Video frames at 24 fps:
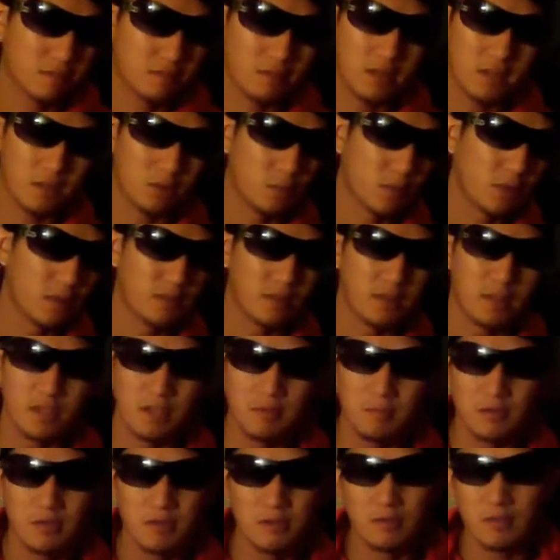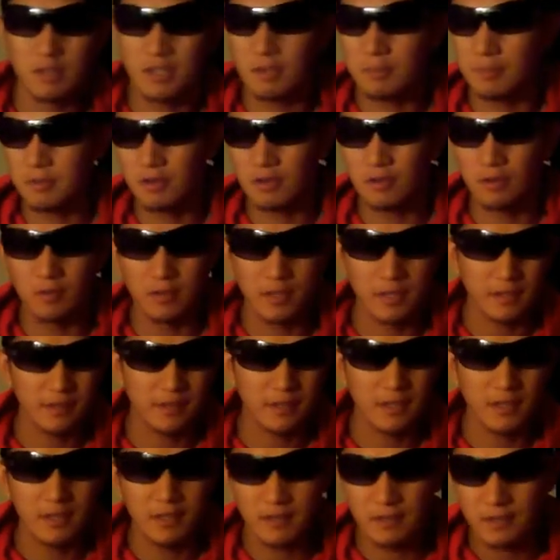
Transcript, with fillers: Halloween theme. You know, keep it going like that.